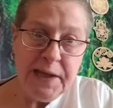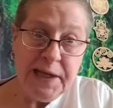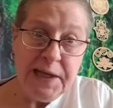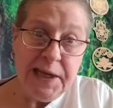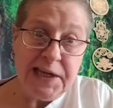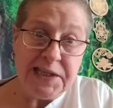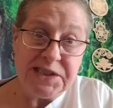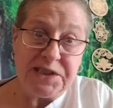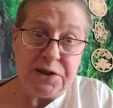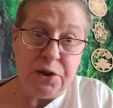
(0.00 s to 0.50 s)

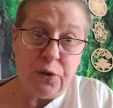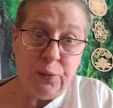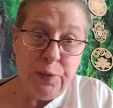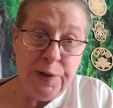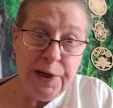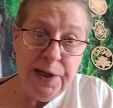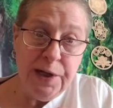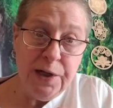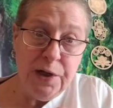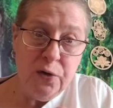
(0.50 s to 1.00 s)
It is the
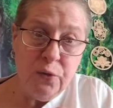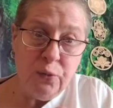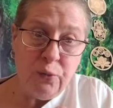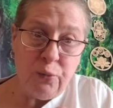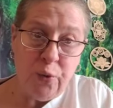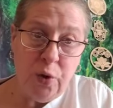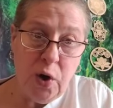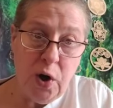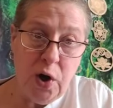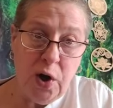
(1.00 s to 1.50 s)
real,
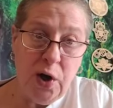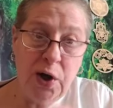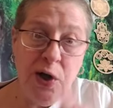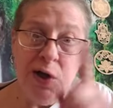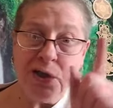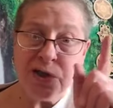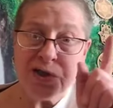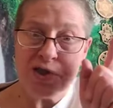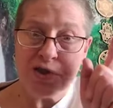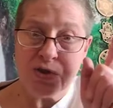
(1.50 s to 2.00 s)
raw,
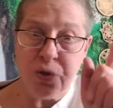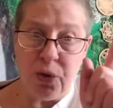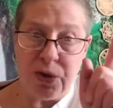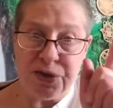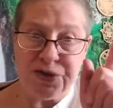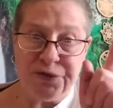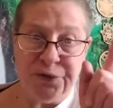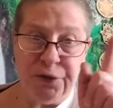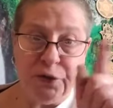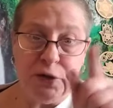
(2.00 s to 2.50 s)

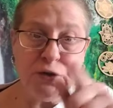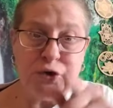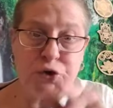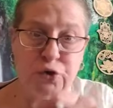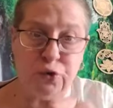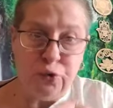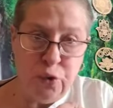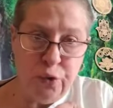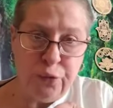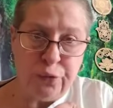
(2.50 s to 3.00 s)

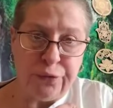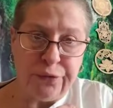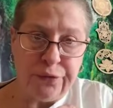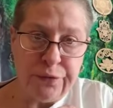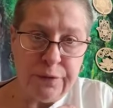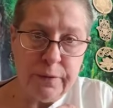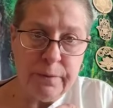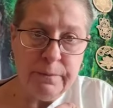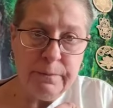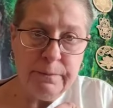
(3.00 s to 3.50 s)
sourceful truth.